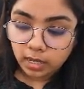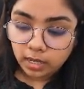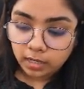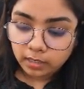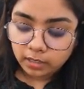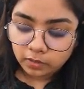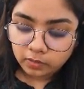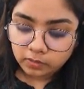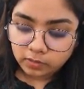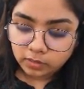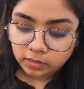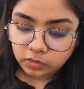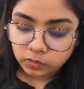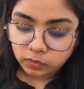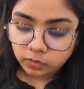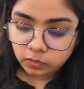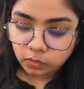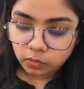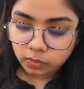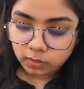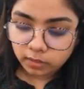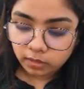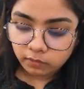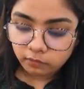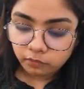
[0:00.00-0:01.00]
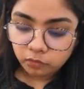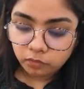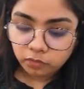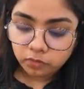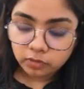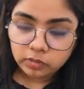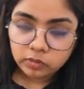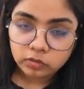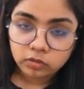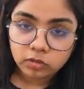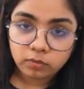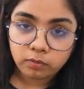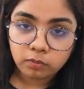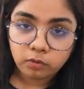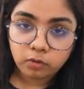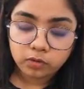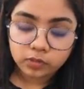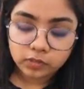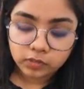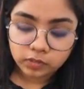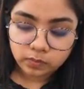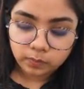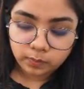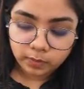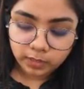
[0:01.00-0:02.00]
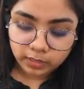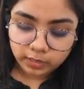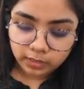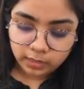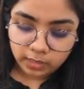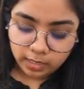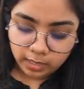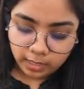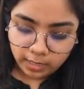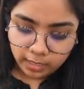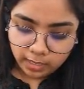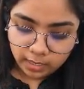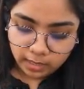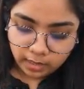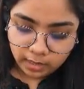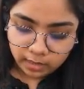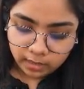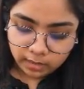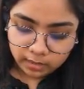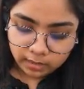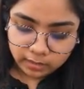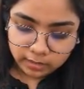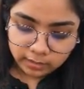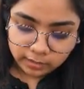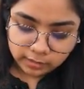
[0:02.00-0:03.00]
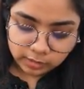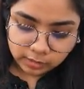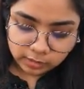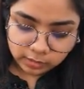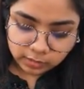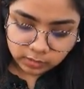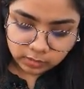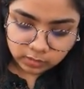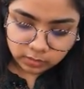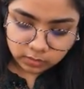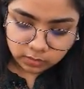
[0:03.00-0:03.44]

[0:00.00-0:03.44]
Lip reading: Now, since we're only focused on box P, let's just